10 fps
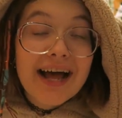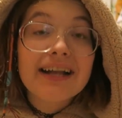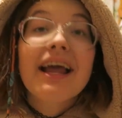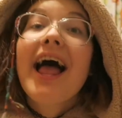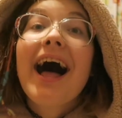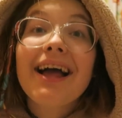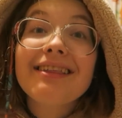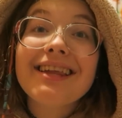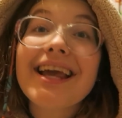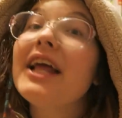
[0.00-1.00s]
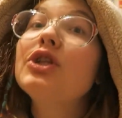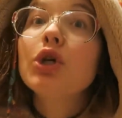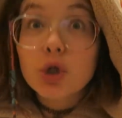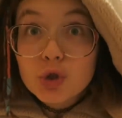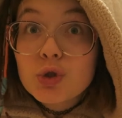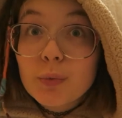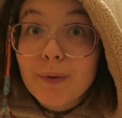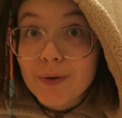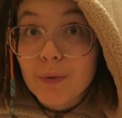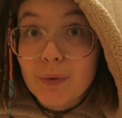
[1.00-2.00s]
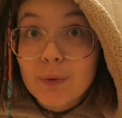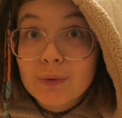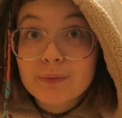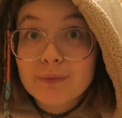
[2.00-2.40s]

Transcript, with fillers: that? I think it's super cool.